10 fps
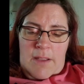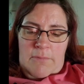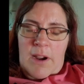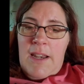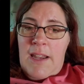
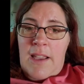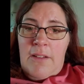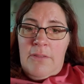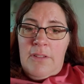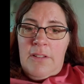Right
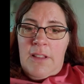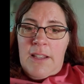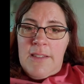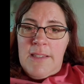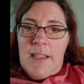now, you know,
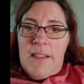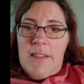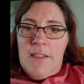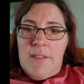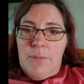like I said,
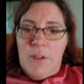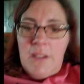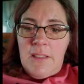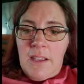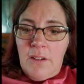these
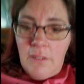3, they are